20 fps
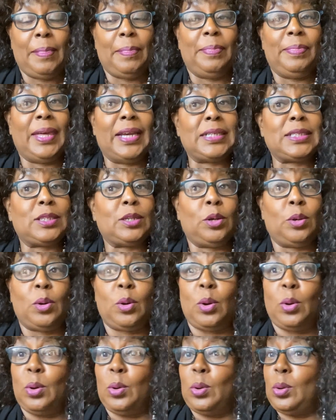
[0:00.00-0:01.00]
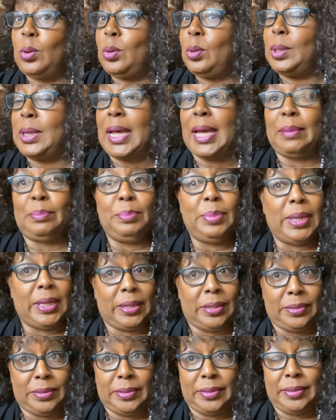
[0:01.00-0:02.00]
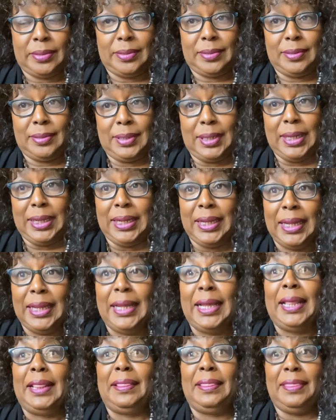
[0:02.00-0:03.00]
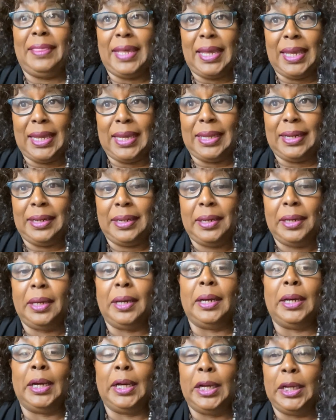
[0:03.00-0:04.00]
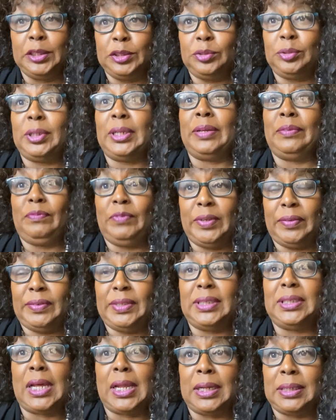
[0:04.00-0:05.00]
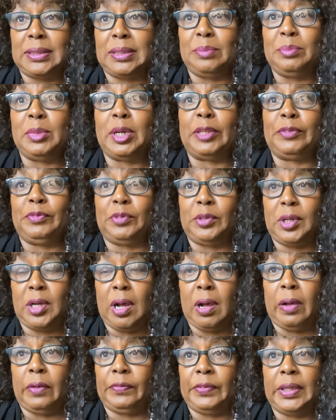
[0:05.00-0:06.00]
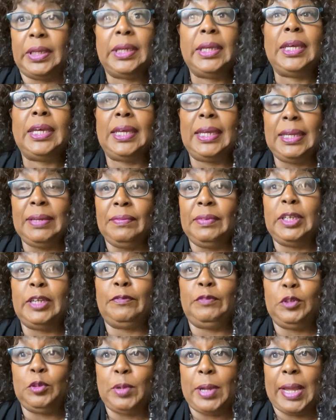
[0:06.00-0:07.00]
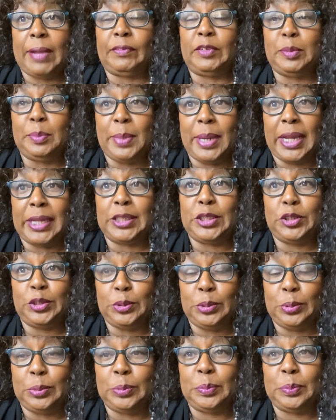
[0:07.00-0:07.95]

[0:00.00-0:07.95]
That's a whole lot better than $150 a month for coffee, even if you have to buy two.